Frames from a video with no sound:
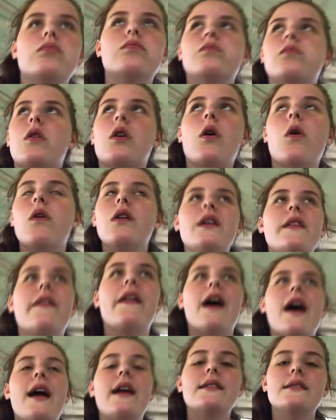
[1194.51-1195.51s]
recorded
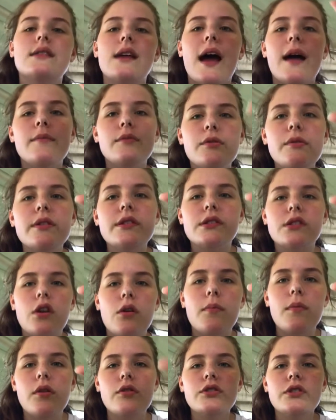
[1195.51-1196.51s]
that and I'm doing
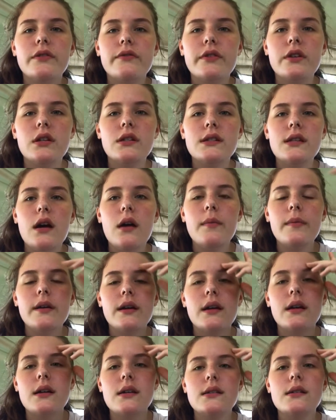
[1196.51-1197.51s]
slow motion if you can tell
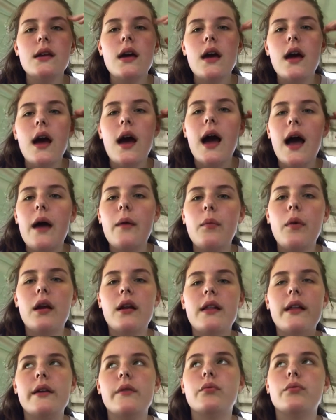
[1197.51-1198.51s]
because I
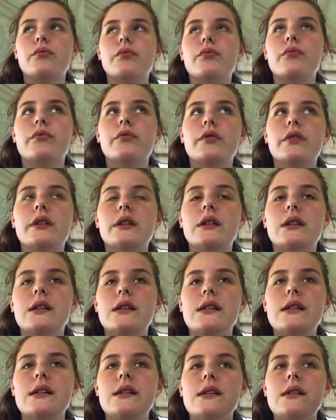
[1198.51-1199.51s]
want to like
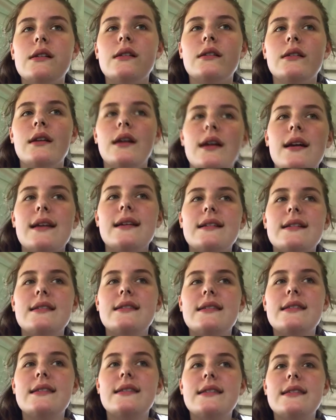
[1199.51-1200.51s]
really
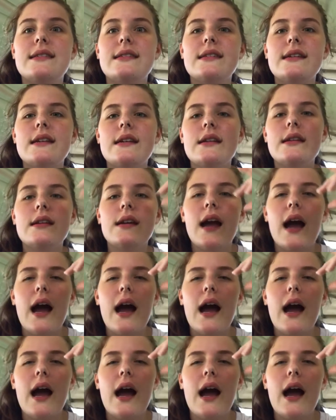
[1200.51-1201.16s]
see